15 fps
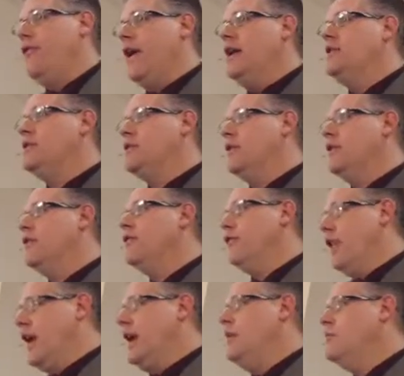face the
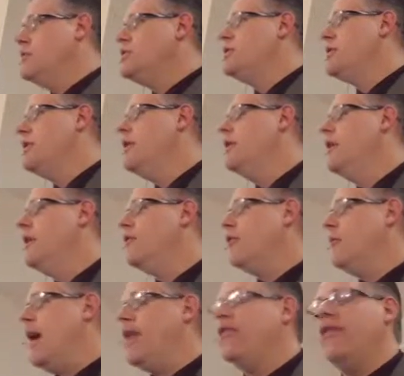flames for
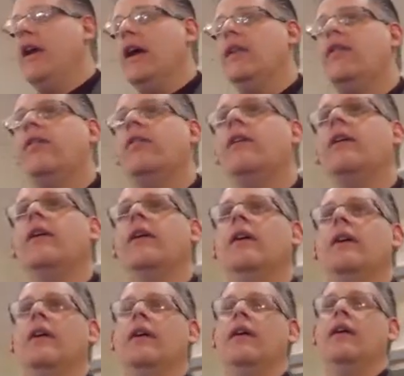my faith,
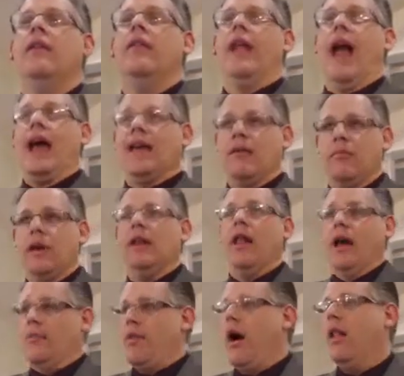that I can be
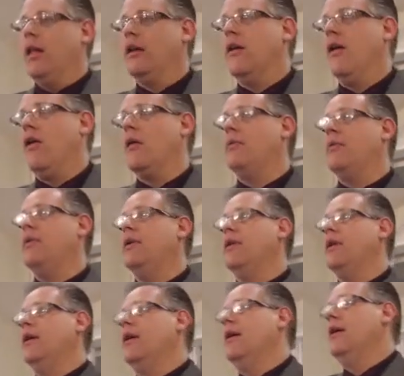like Polycarp,
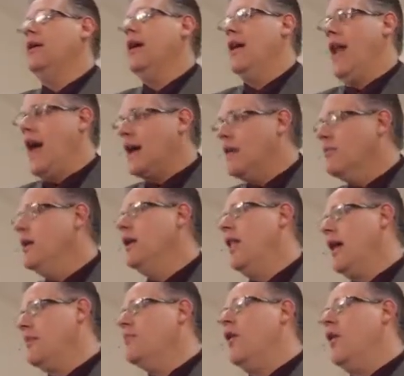and I can be like